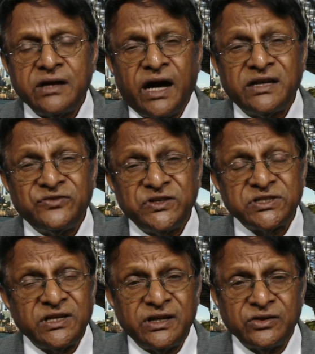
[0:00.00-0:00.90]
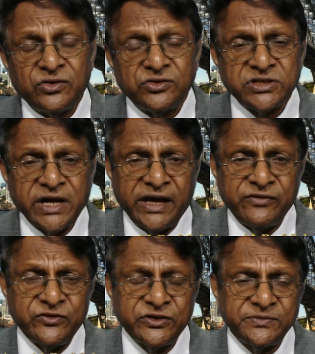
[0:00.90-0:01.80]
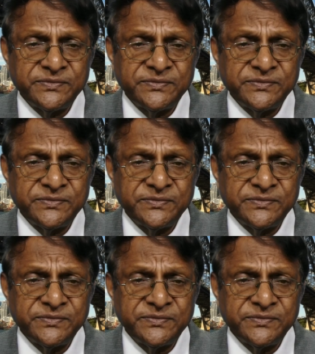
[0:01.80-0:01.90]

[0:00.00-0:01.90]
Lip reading: artificial and contrived.